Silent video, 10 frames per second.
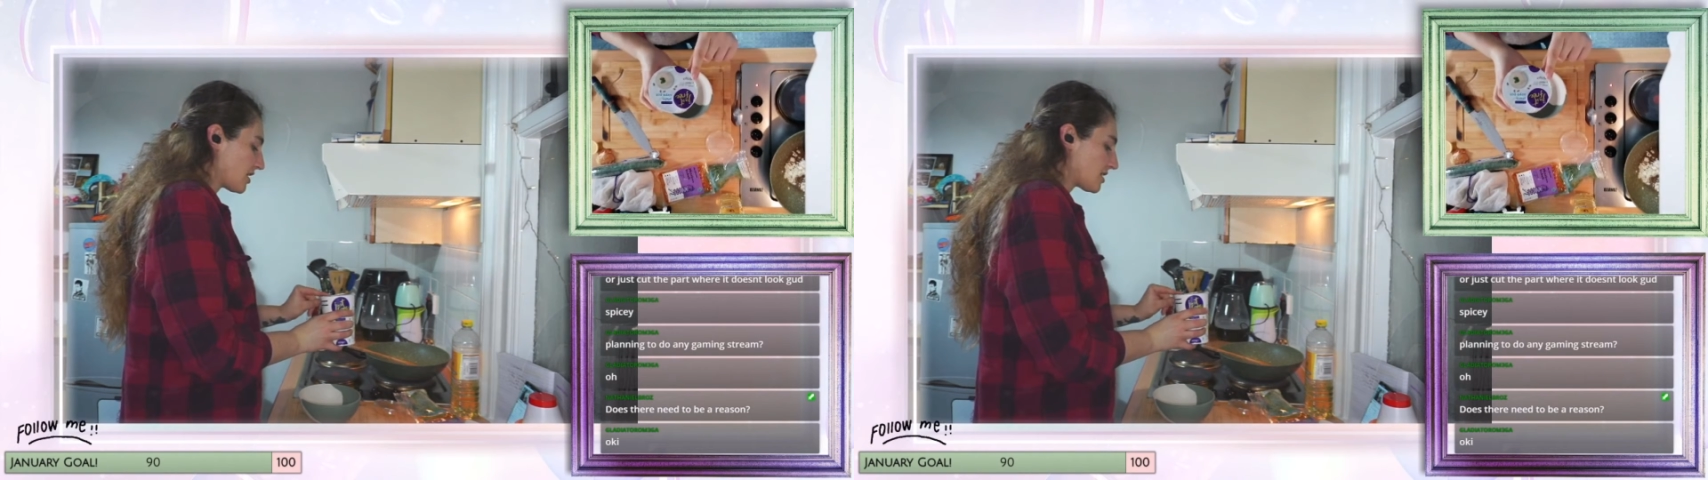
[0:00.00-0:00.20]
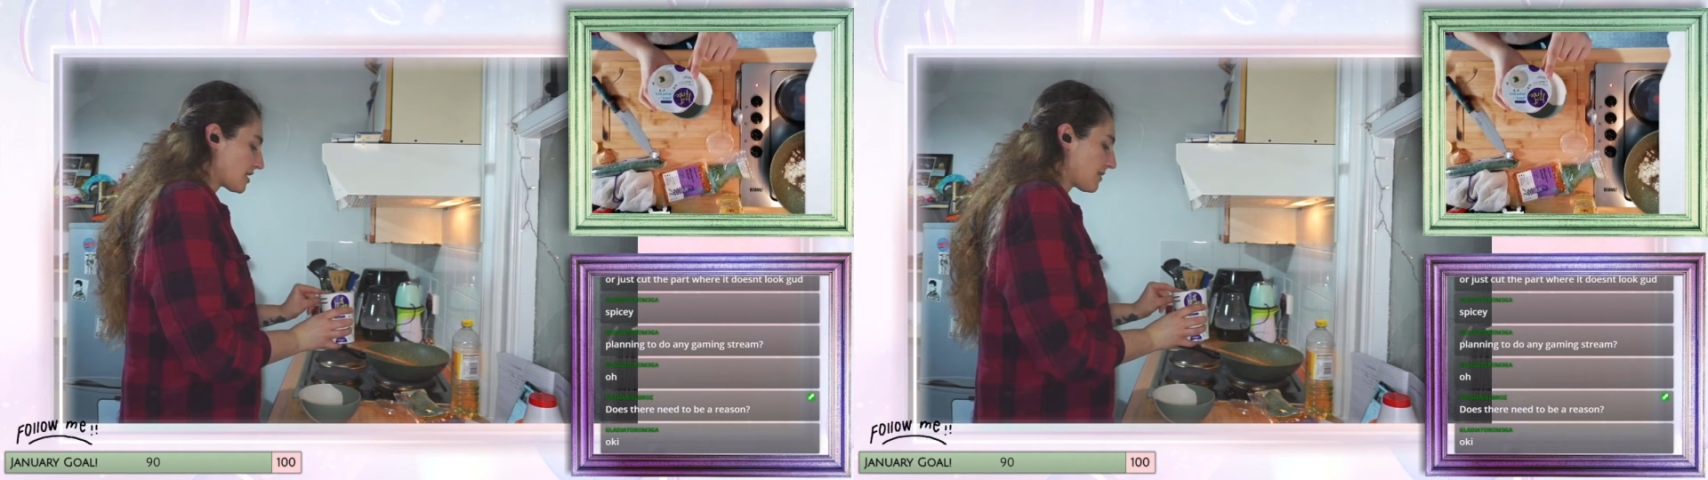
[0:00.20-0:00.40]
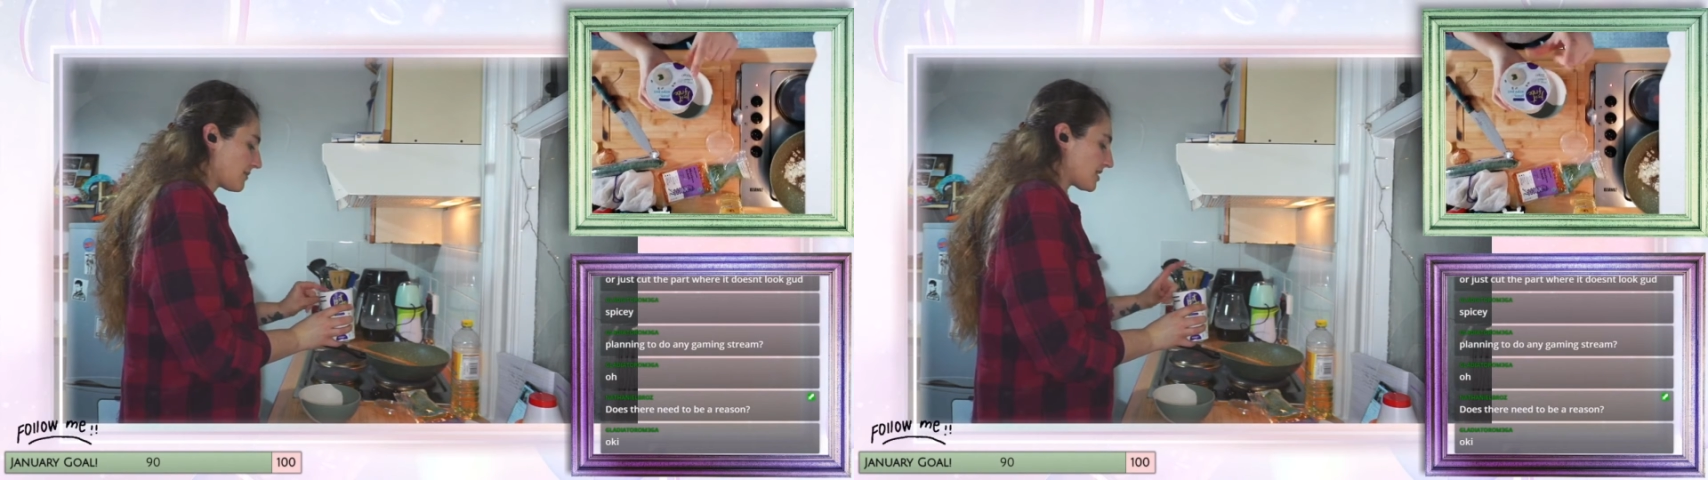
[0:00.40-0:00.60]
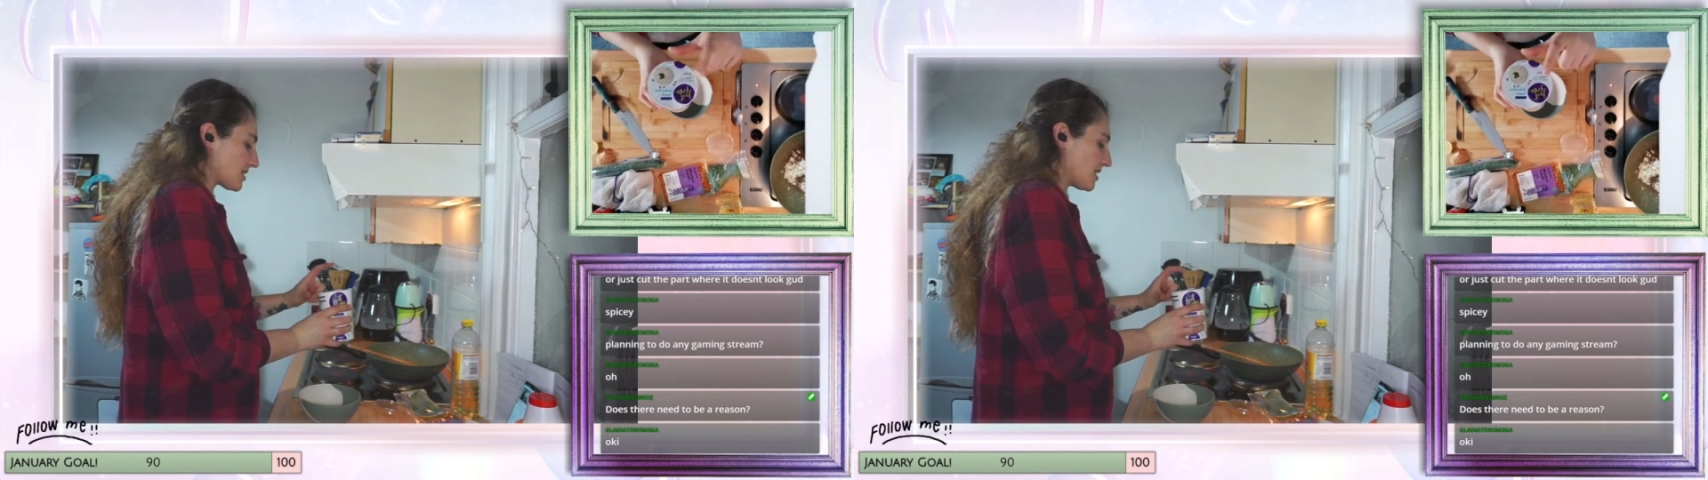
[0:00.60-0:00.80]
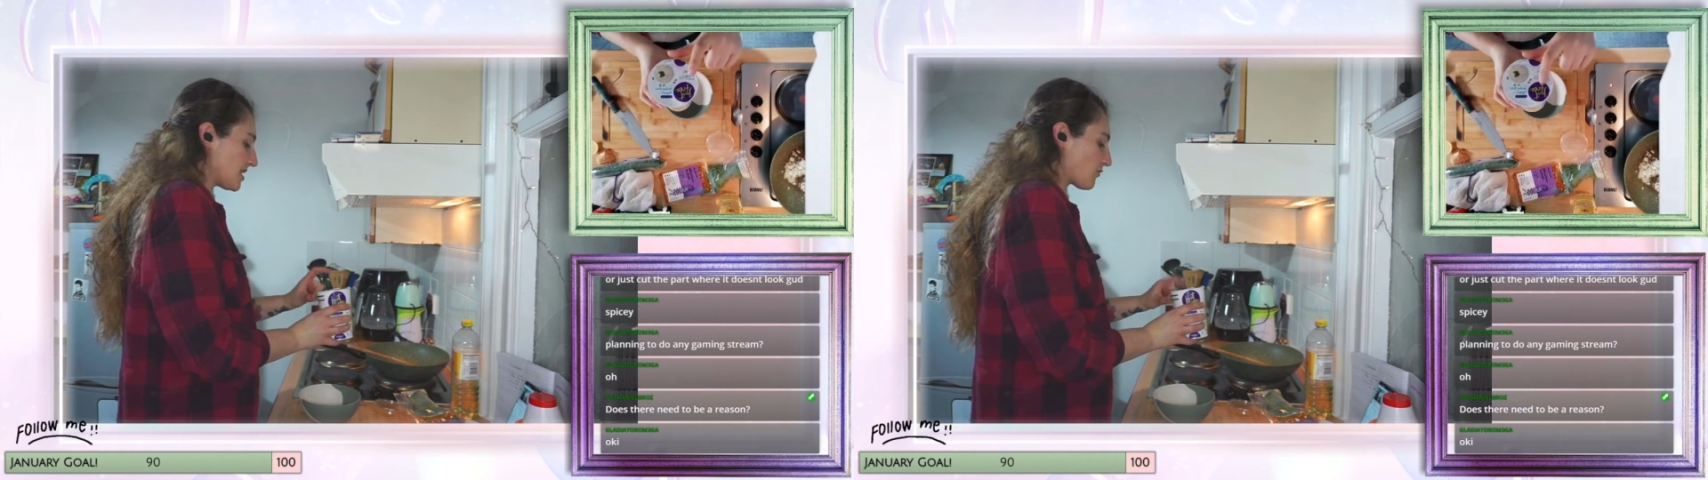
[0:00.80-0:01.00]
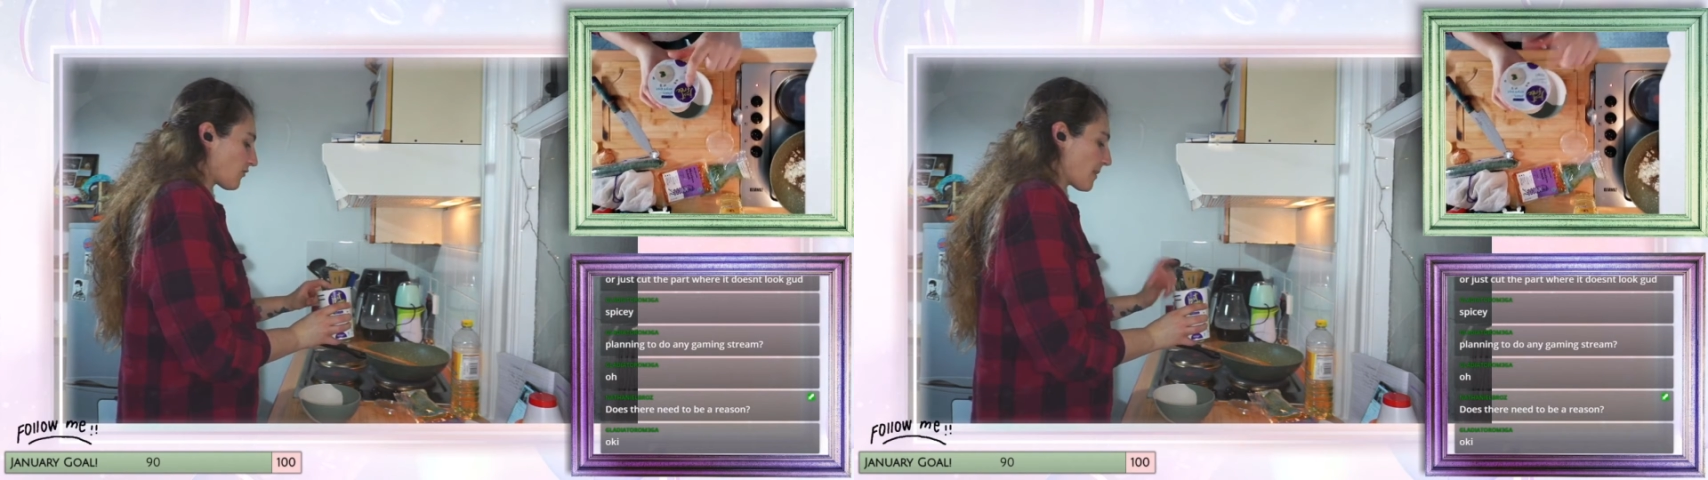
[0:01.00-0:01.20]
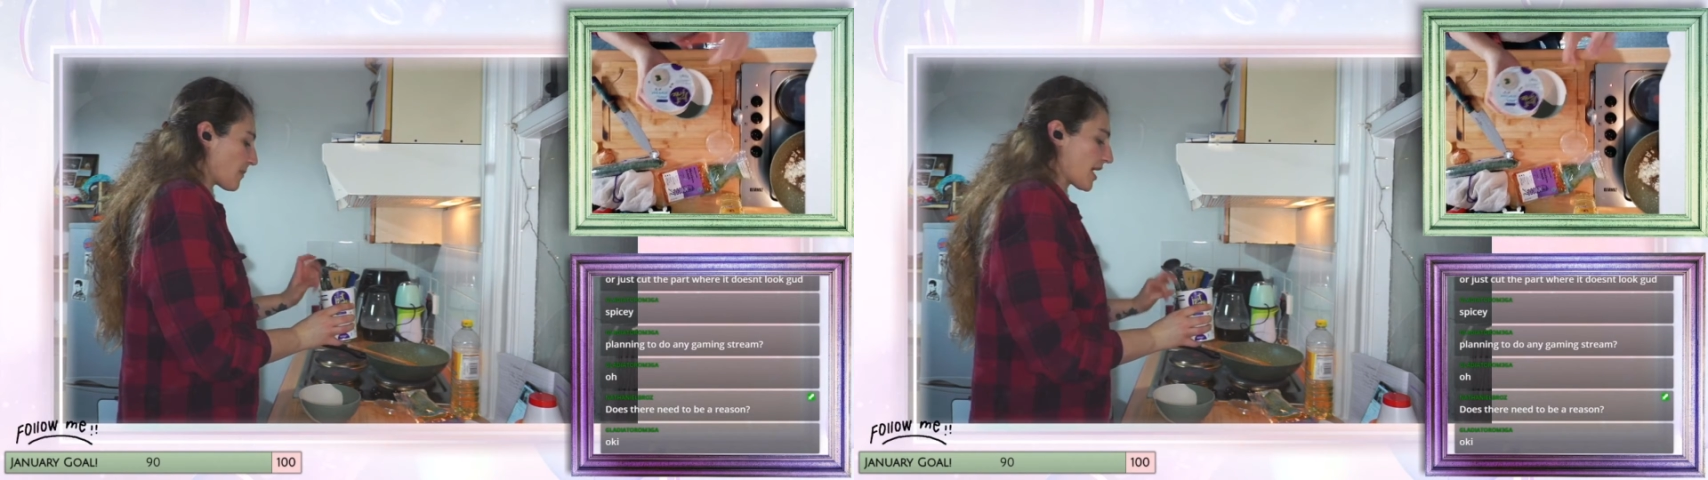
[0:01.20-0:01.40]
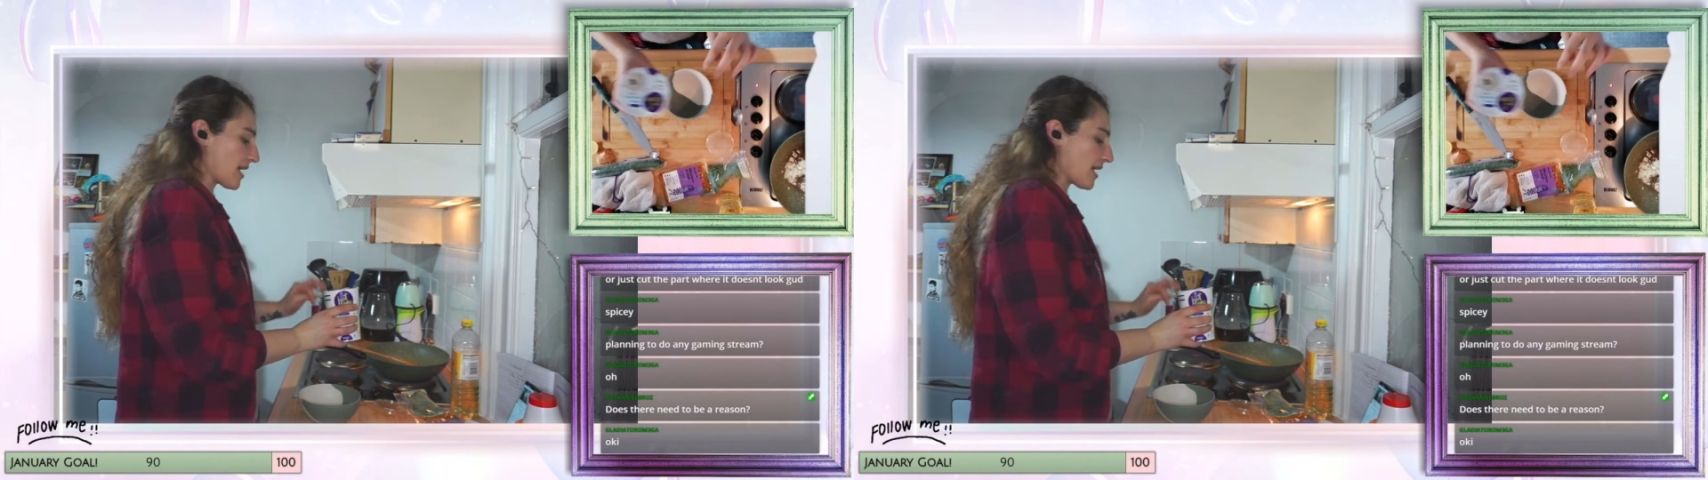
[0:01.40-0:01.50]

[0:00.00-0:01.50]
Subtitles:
and this is from a brand